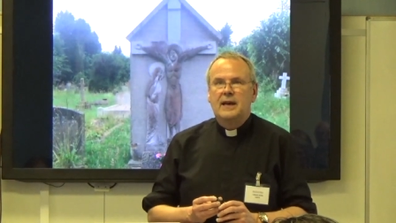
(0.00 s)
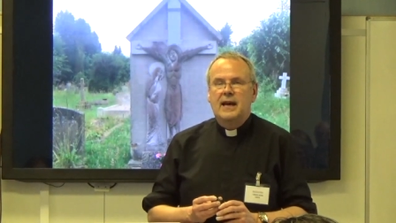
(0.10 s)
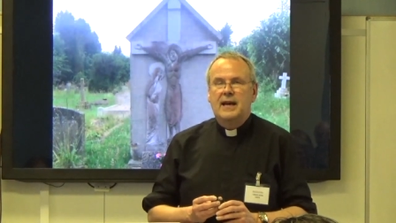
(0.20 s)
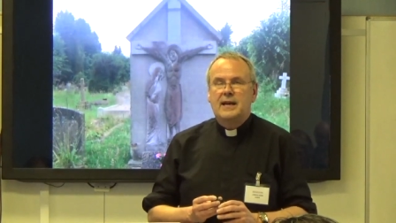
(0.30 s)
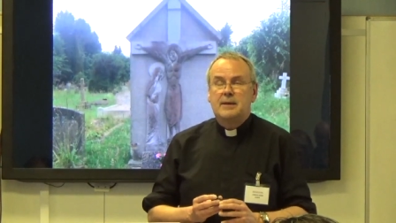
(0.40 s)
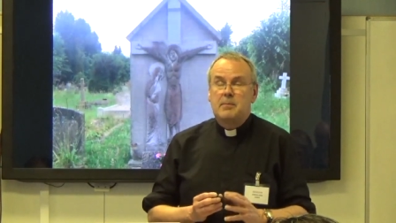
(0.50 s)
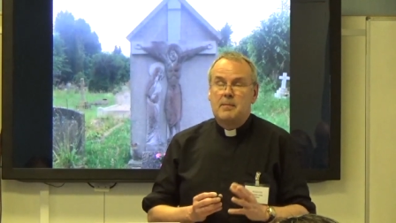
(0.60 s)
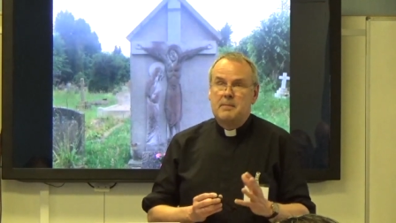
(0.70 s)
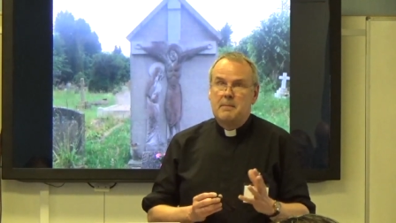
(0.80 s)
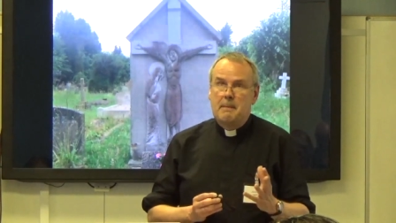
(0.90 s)

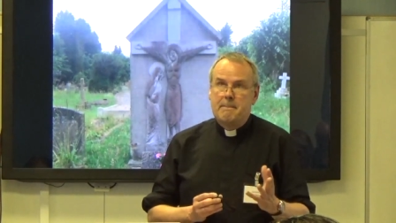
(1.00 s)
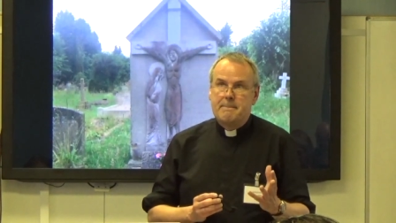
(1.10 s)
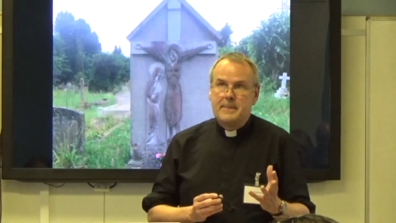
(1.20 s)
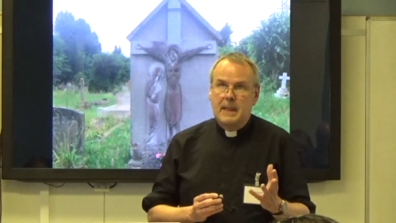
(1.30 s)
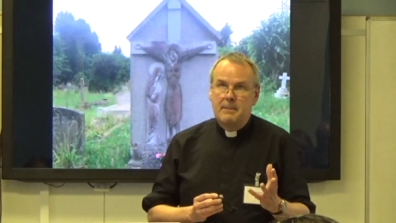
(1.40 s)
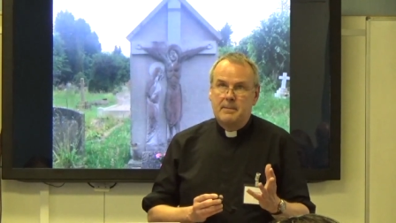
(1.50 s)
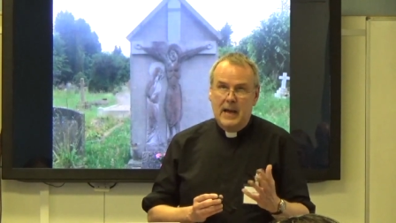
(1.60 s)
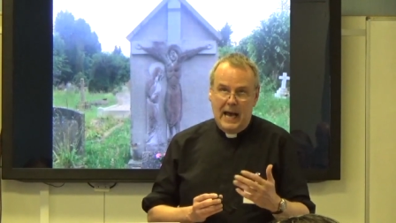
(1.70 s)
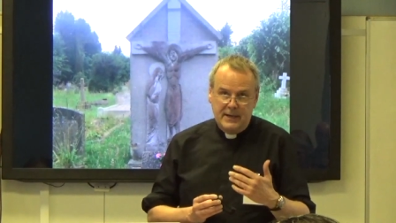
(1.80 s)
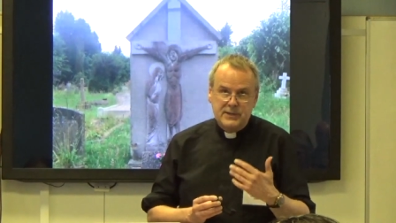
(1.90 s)
uh,
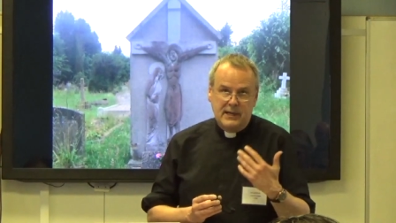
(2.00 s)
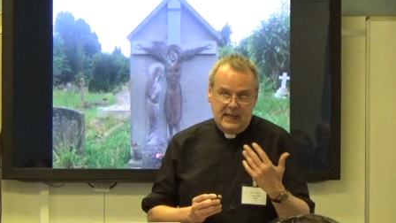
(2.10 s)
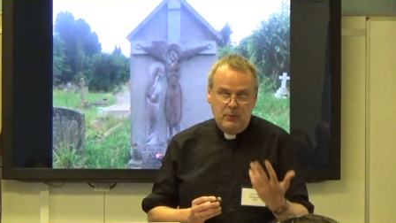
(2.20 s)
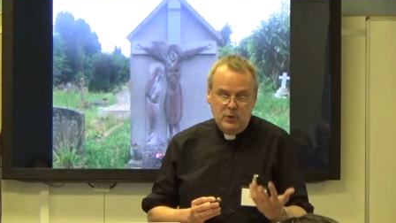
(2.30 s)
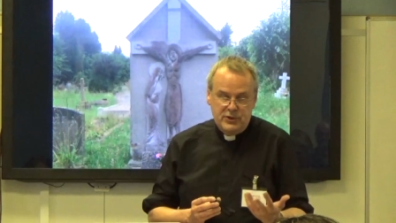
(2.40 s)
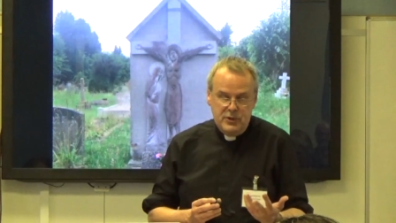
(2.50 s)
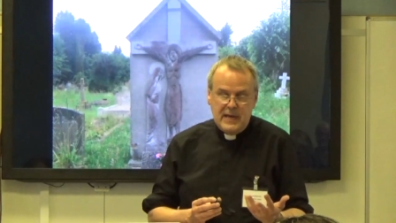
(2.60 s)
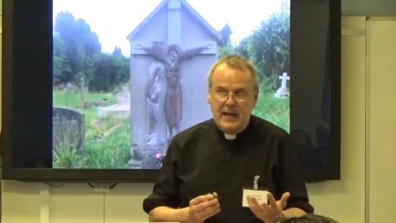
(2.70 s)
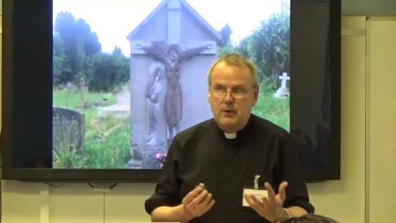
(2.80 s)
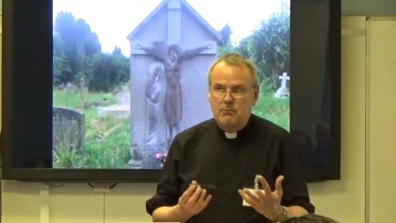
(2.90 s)
and he will do
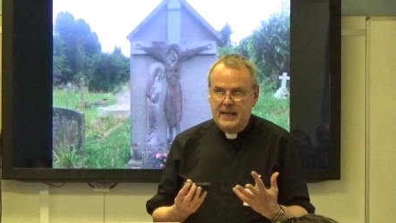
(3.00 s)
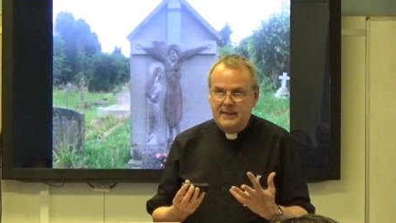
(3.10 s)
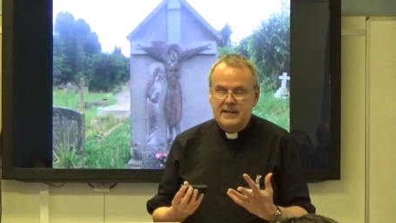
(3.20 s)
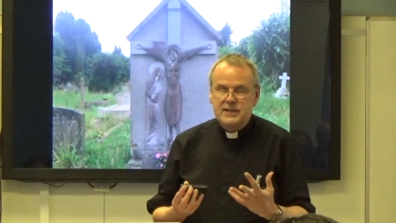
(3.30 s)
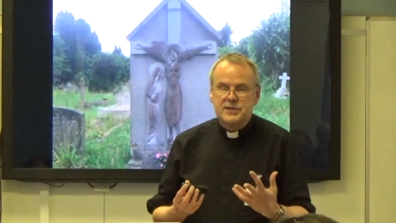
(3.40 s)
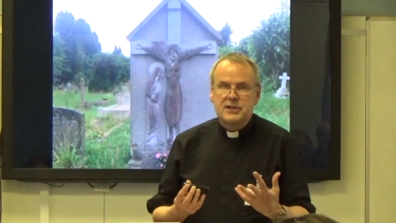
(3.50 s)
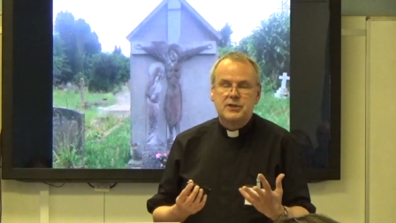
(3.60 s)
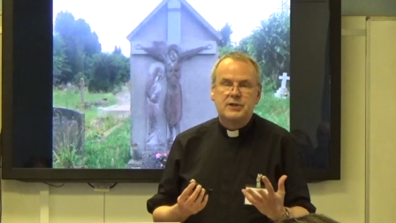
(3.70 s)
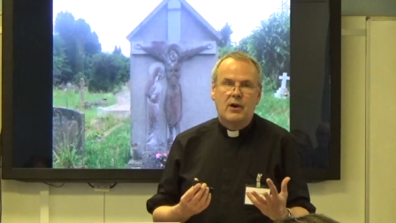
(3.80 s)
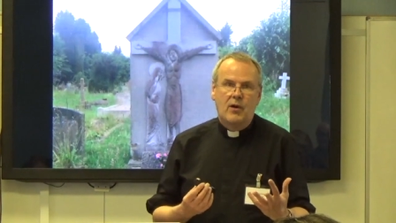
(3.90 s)
that and make that decision,